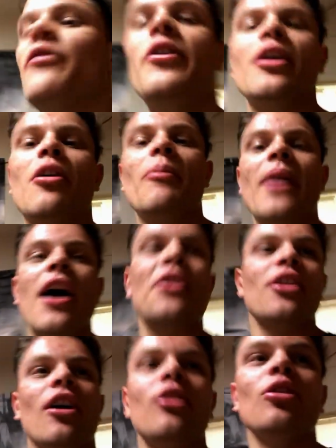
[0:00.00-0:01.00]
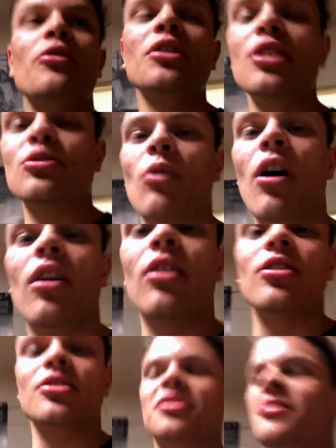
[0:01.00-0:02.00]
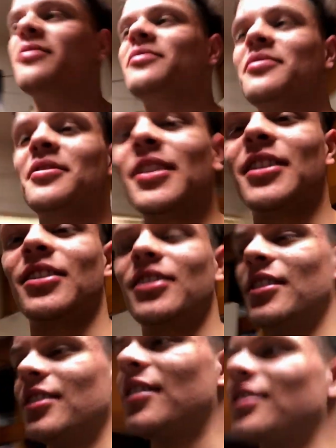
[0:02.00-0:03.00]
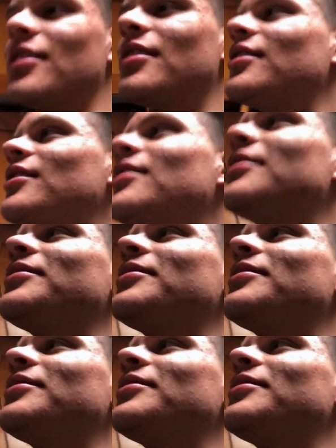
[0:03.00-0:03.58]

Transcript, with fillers: fecal matter all over these walls. Dude, I wonder how they